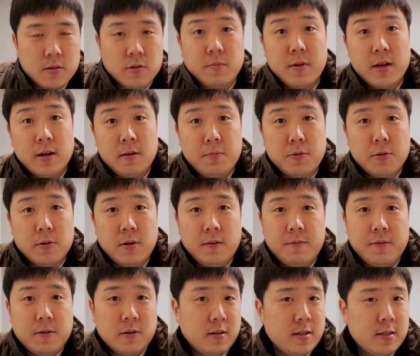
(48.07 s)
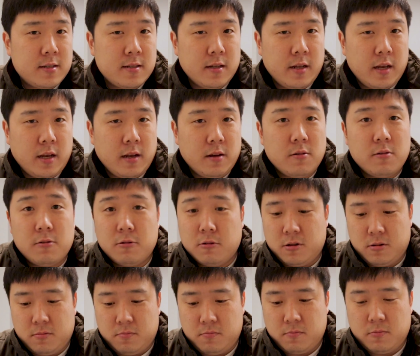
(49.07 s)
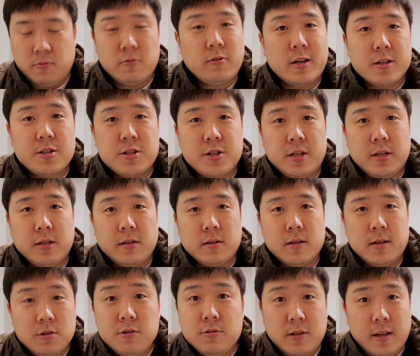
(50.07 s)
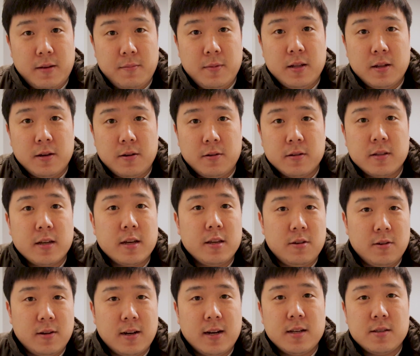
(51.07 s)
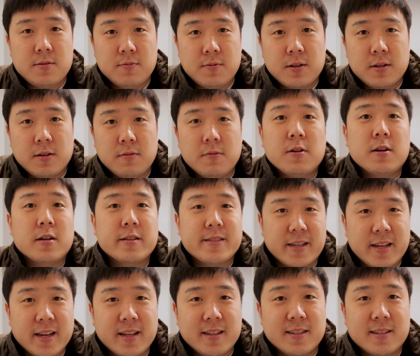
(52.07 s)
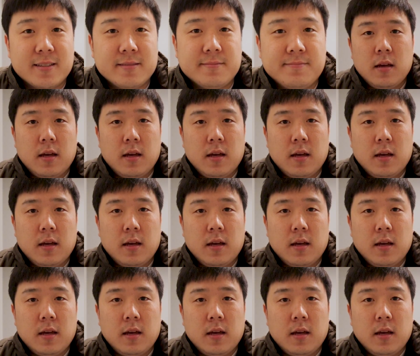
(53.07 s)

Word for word: So Matterport, if you're listening or watching, do let me know that you guys wanna work together.